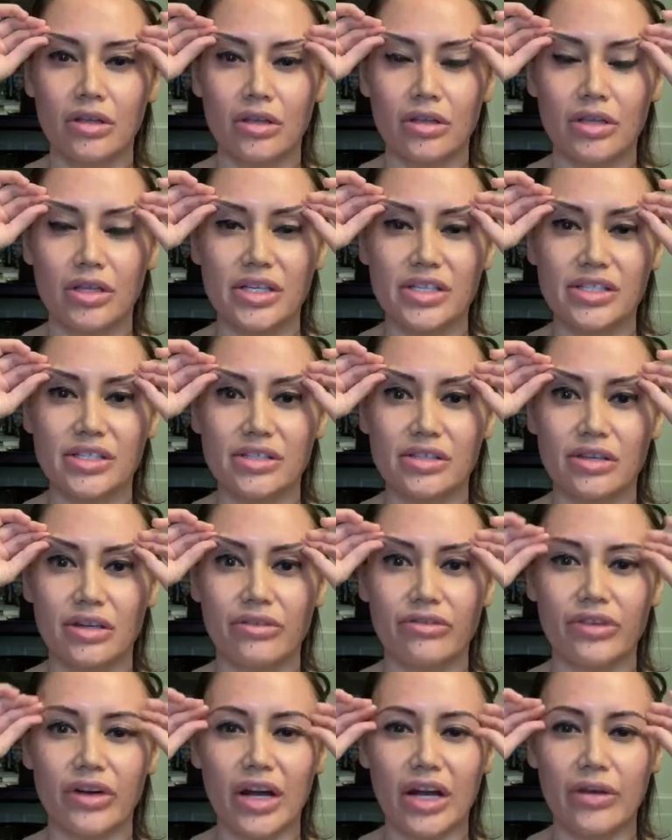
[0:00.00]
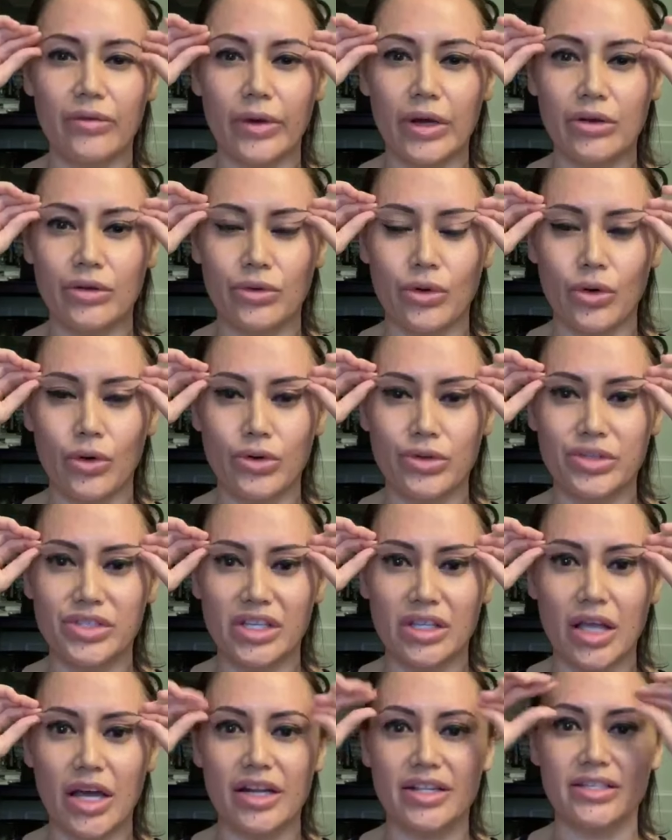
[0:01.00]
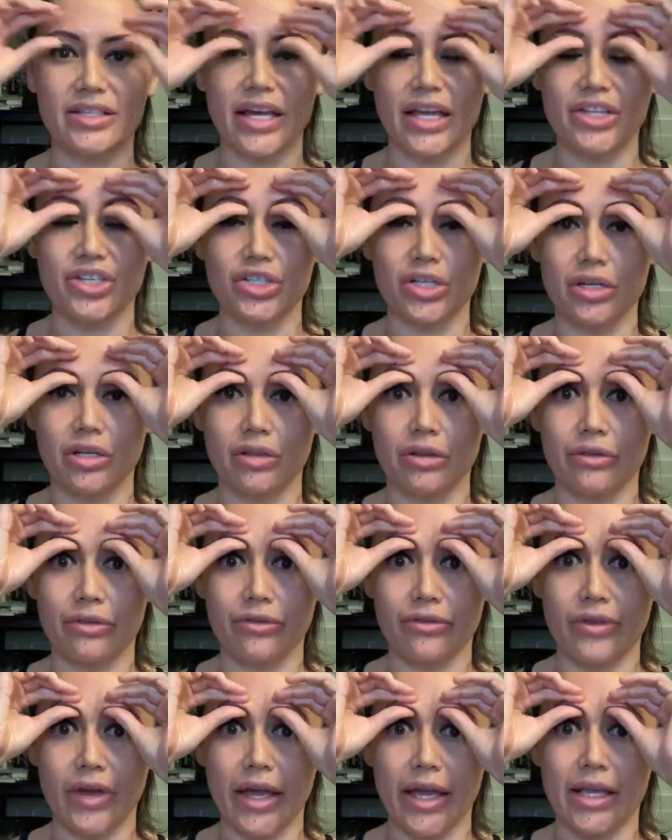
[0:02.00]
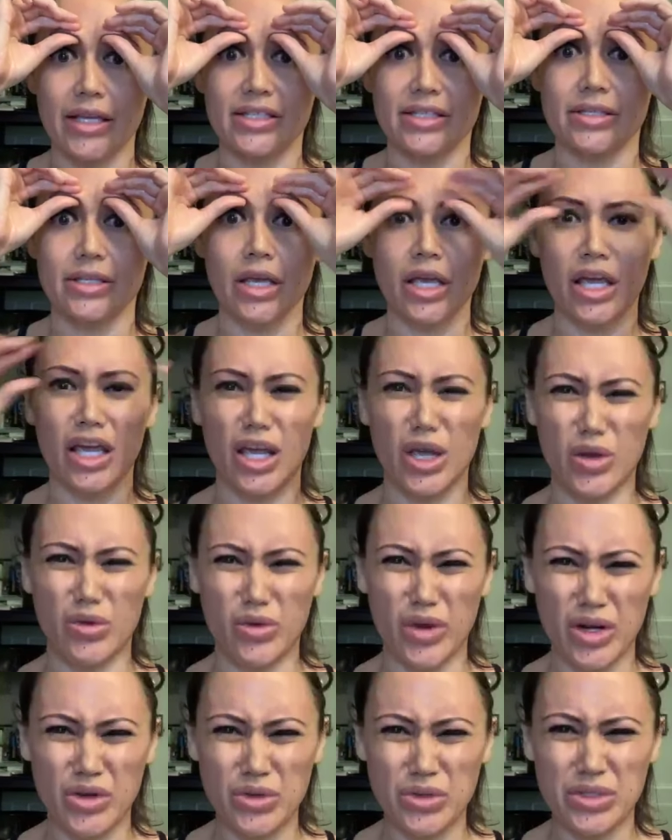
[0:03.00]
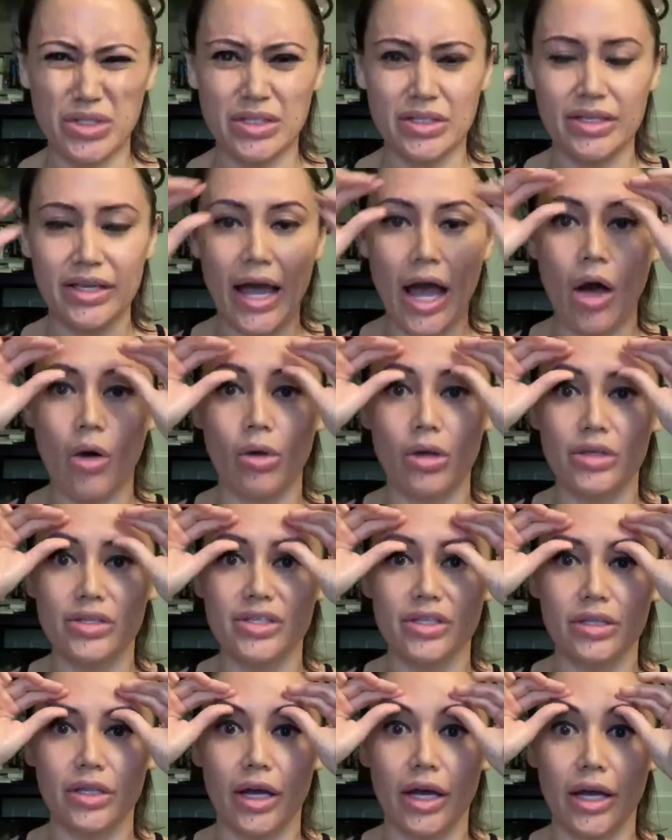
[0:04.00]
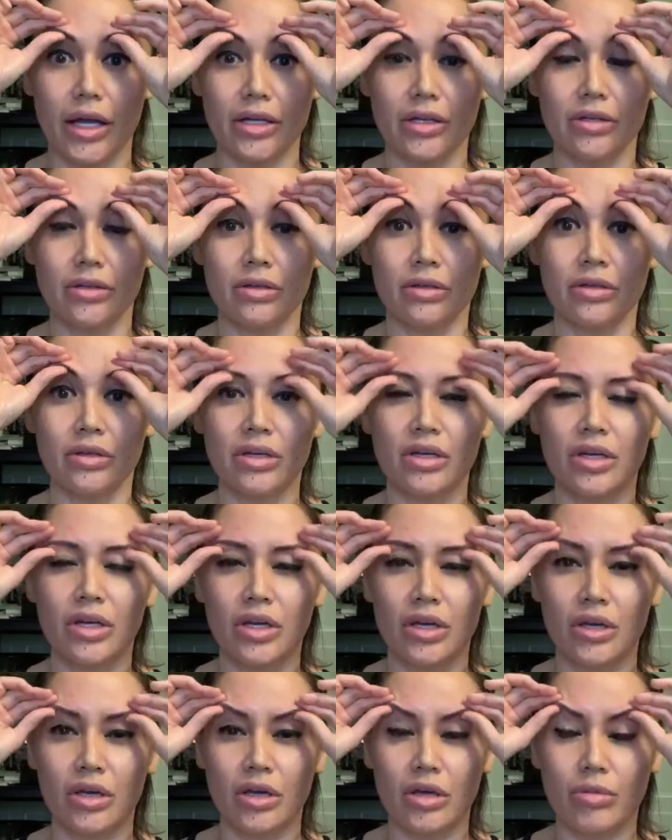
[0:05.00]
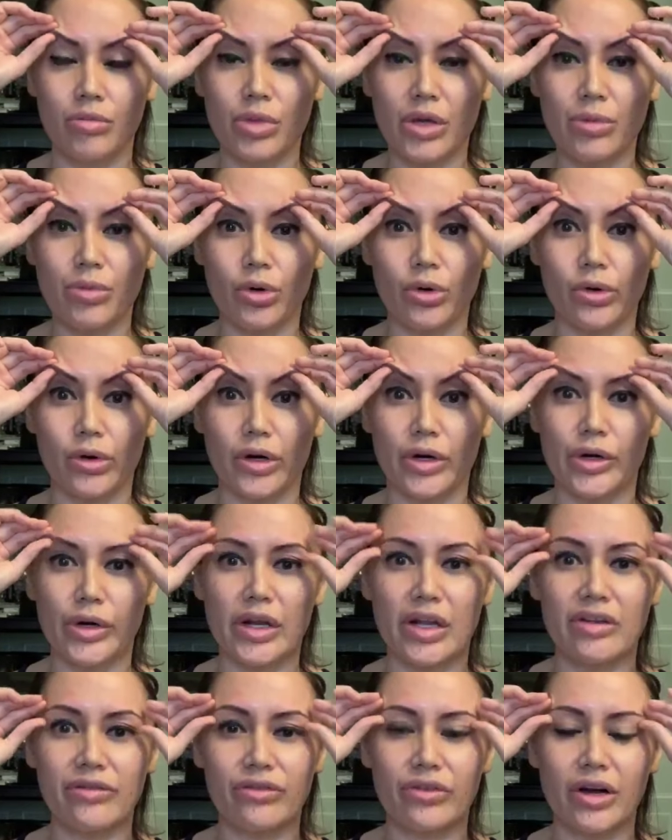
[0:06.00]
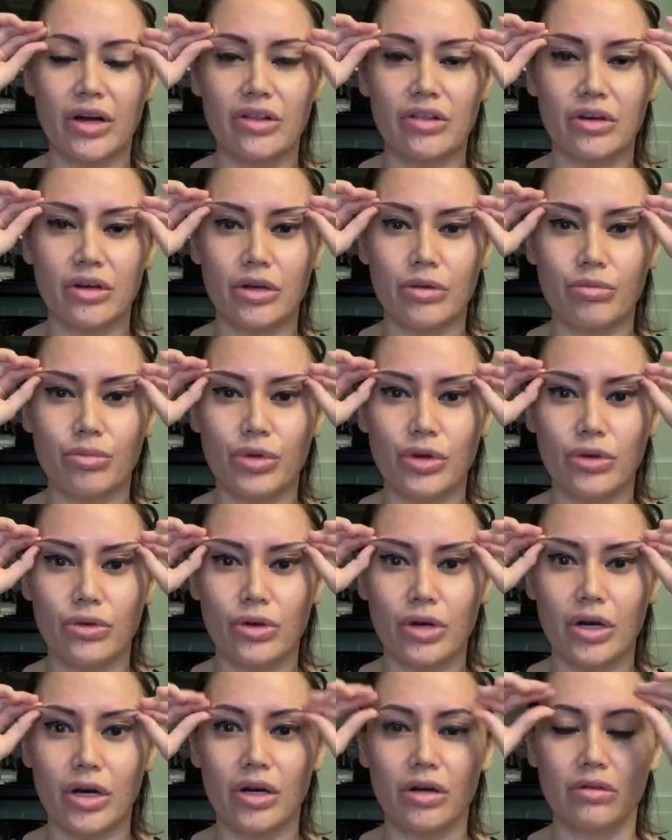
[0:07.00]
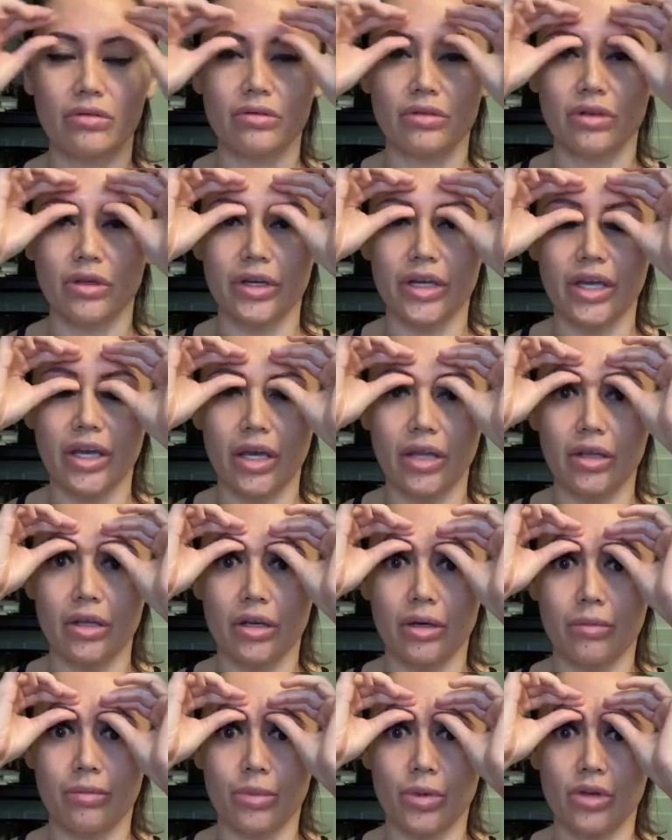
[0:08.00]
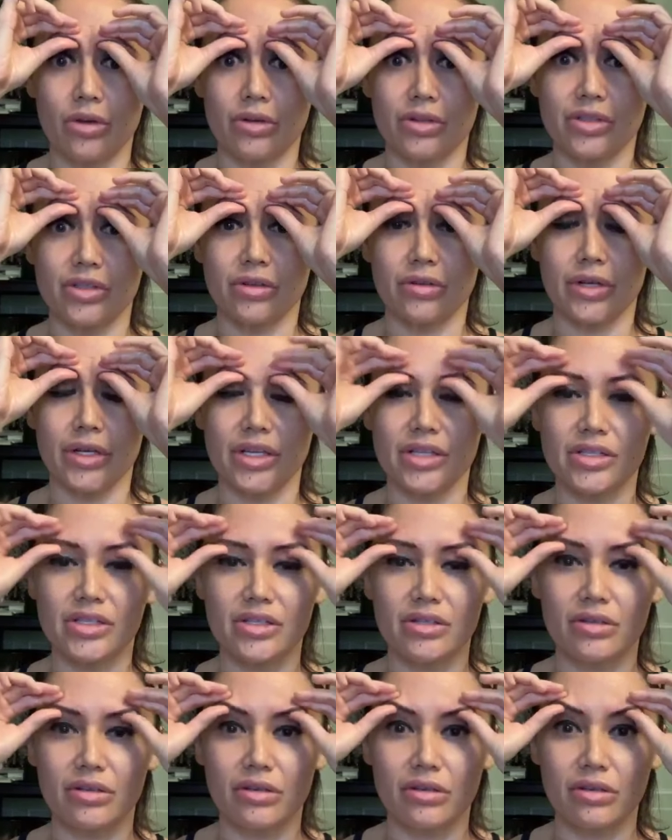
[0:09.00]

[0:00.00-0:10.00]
This is good for anyone who holds a lot of tension in their face, anyone who scowls a lot. People are in front of the computer, looking at the computer screens.